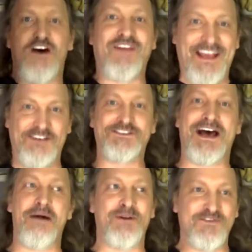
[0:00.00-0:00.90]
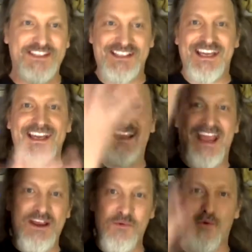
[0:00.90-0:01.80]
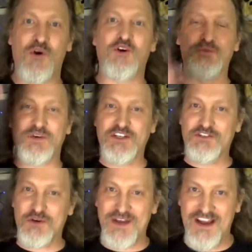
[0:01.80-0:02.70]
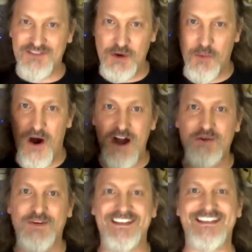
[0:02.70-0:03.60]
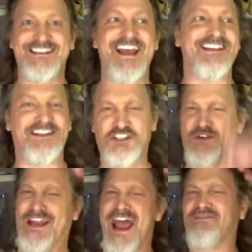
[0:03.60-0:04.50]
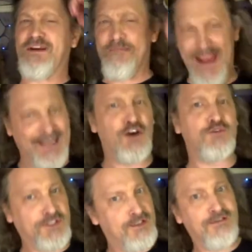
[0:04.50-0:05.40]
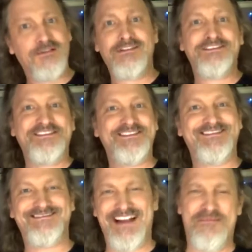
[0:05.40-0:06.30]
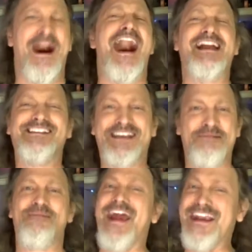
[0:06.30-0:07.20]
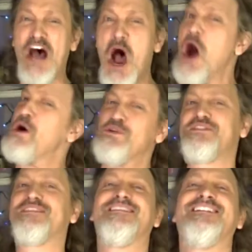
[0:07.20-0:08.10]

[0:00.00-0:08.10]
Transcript: of Hilltop, of seeing a world where you don't have to walk with the dead, that you can have tomatoes. Come on, tomatoes?